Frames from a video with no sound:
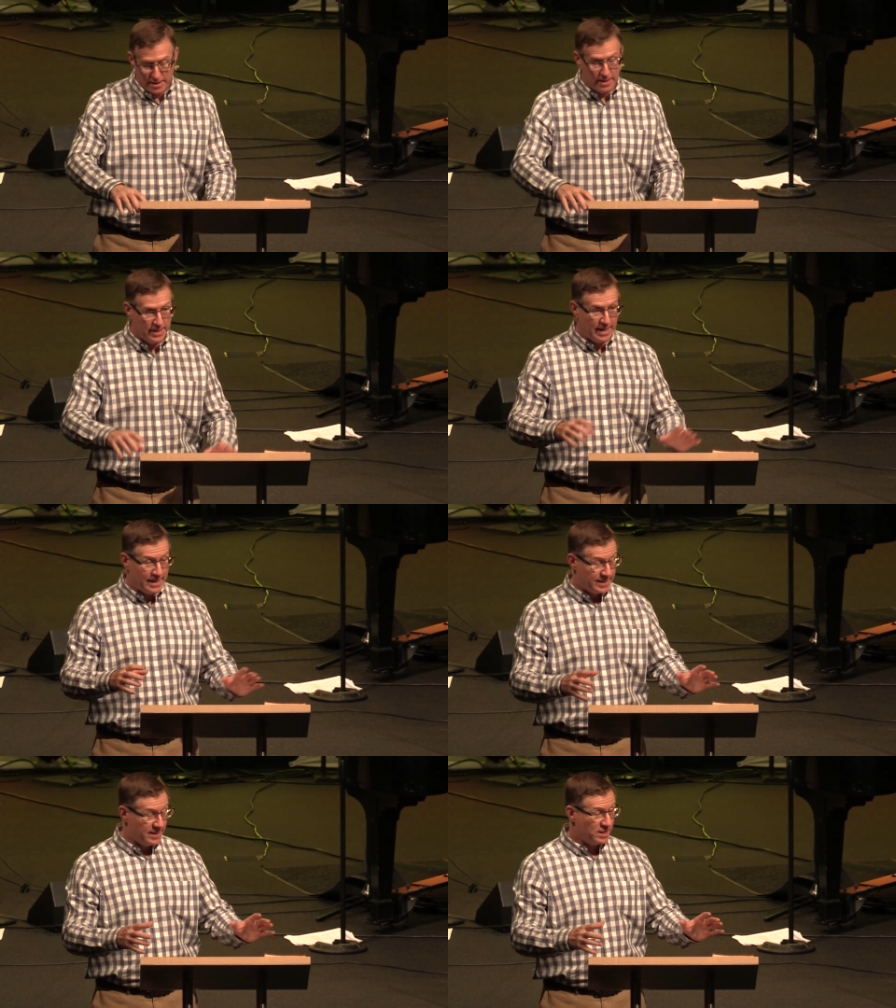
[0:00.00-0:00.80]
In
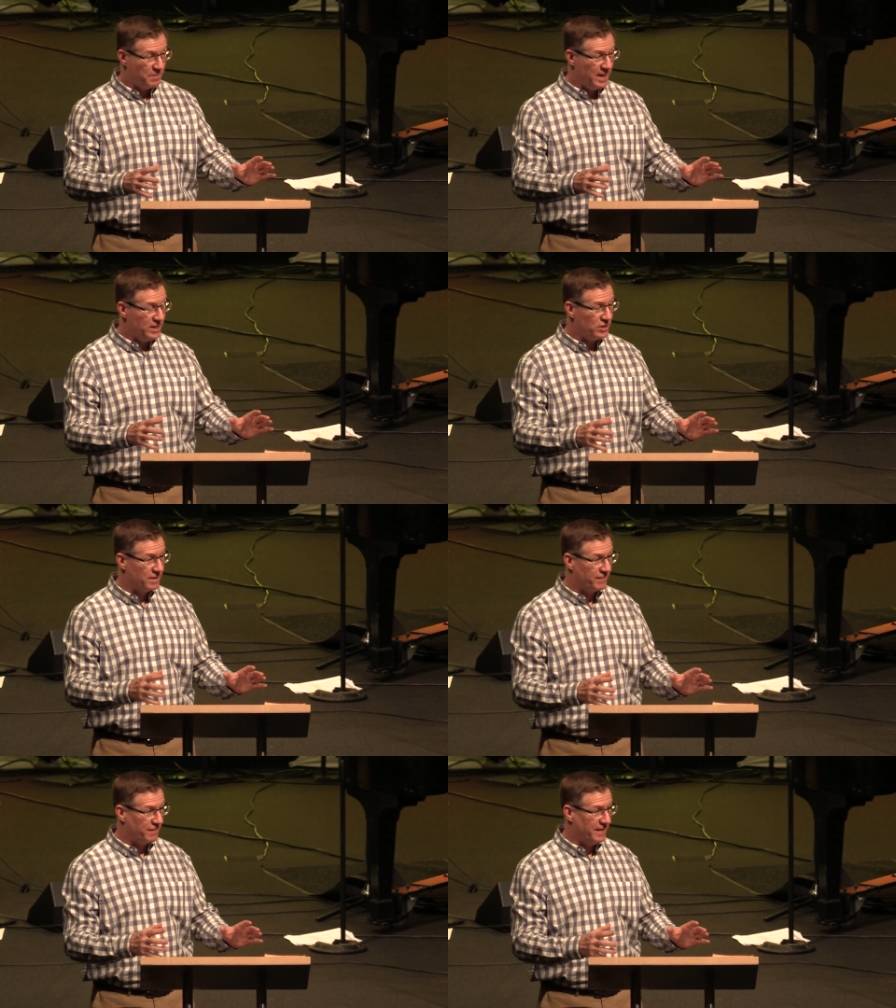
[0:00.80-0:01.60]
anticipation
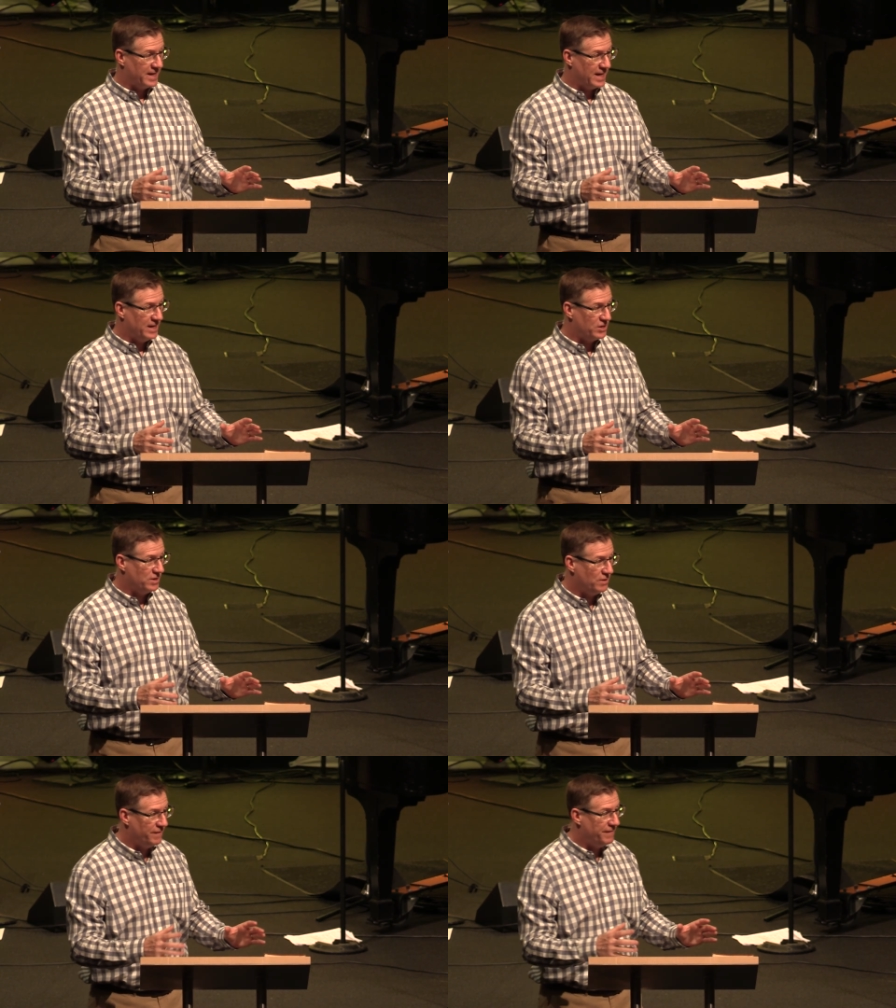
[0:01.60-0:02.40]
of your vacation,
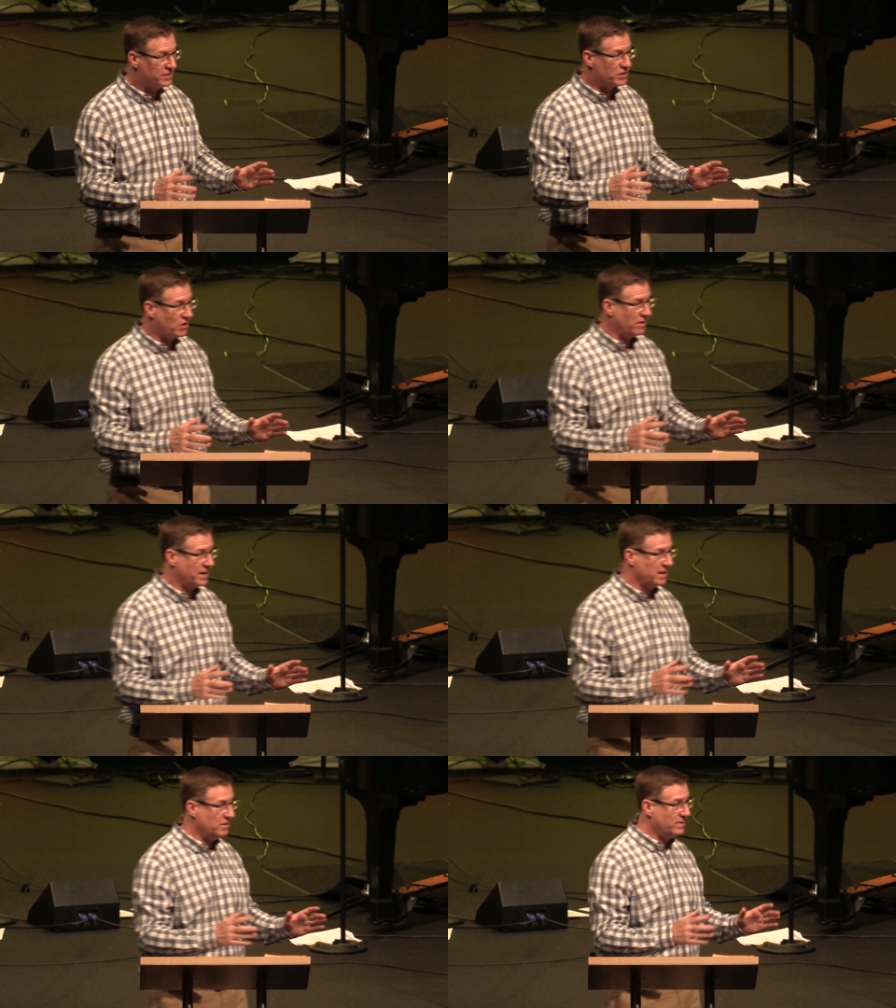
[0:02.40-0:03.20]
you've even started
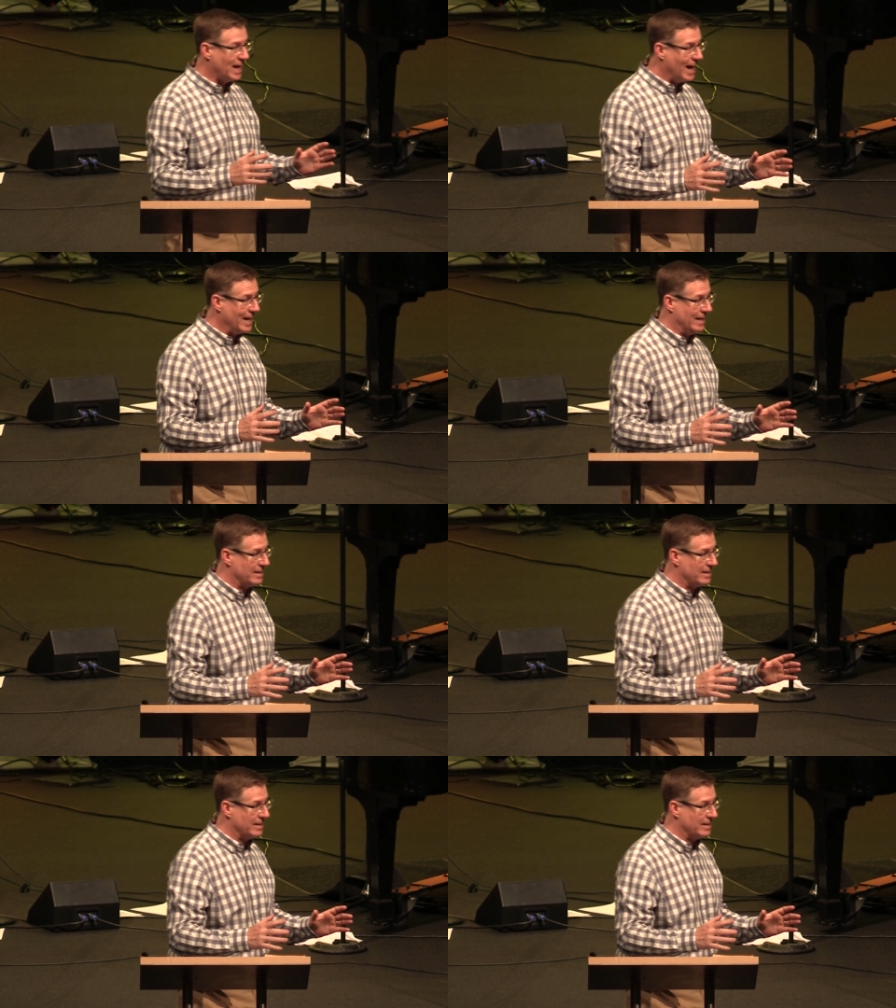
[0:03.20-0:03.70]
a new diet